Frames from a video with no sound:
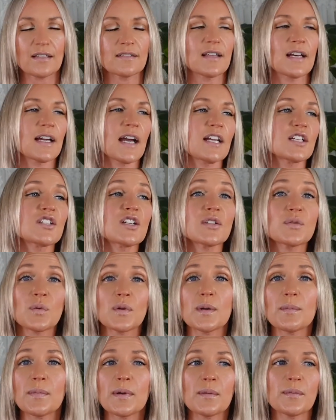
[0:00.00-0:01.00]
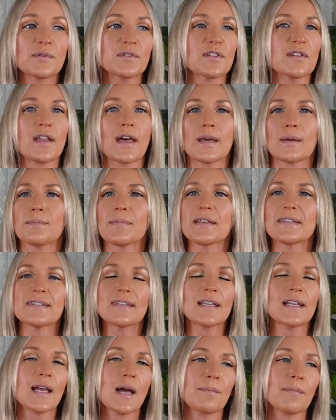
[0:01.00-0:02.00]
Like, I just wanna be able to like be
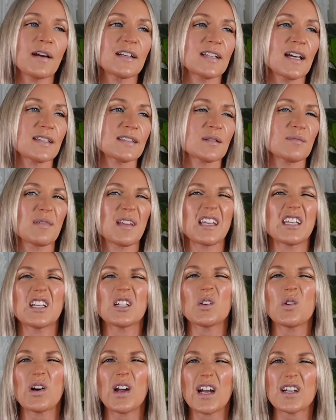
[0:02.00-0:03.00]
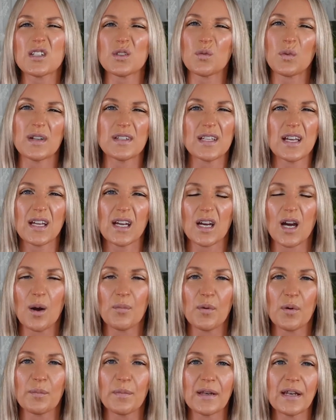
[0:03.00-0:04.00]
sitting at my desk and be like, you know what? I just wanna take a
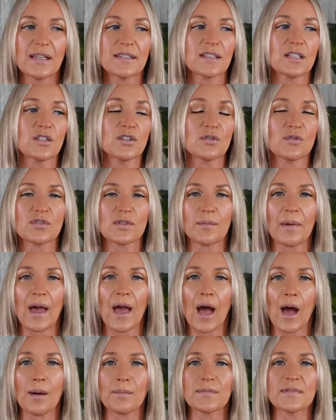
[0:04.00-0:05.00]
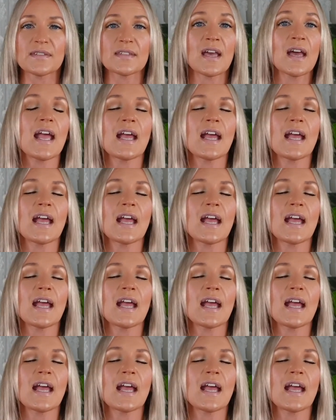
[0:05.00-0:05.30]
couple minutes and do some abs.